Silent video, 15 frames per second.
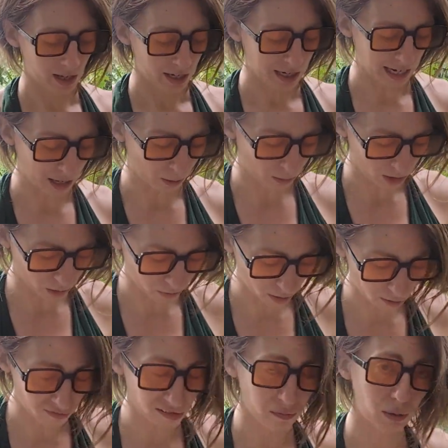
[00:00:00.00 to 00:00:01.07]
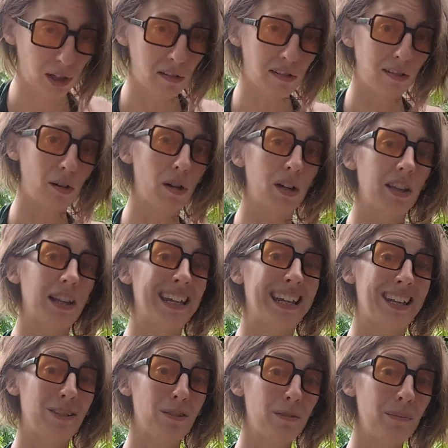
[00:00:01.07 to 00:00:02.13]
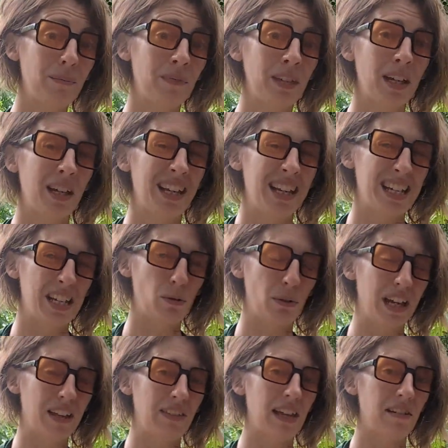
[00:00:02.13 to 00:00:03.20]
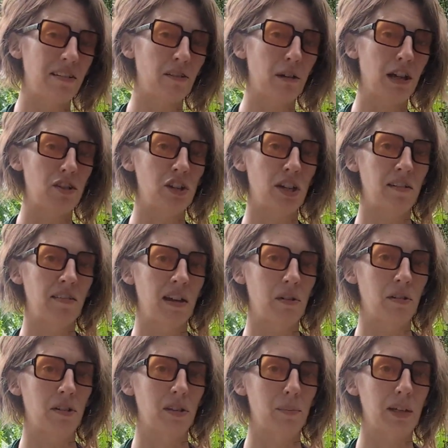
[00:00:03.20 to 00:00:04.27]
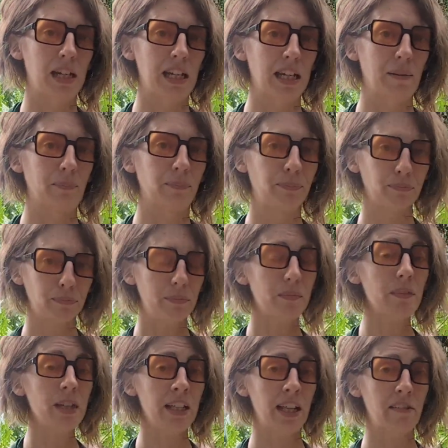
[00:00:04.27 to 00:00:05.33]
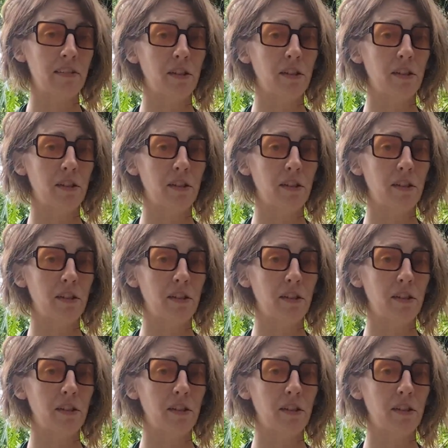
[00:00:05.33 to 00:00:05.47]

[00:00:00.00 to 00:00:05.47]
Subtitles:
Now, you'll notice when you start at the heel, you'll get that scratching sound at the beginning. That's